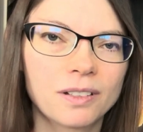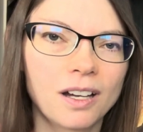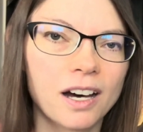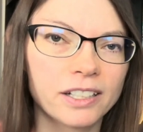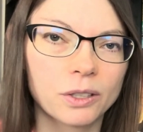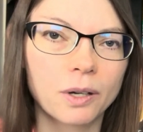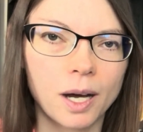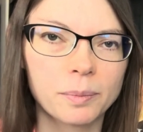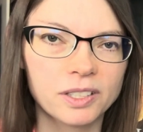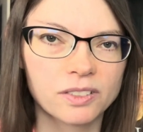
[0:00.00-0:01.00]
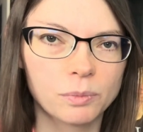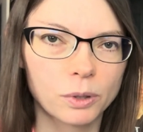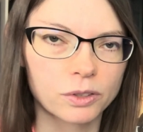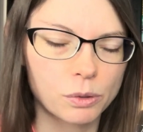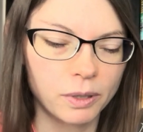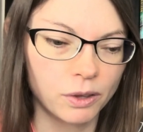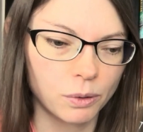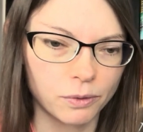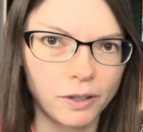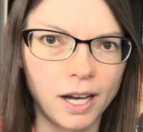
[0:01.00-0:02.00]
audio copies of books 3
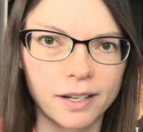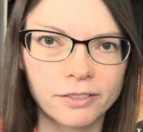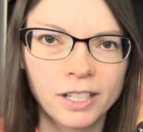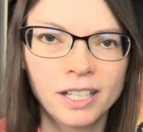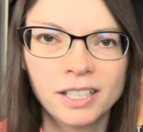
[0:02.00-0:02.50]
through 5.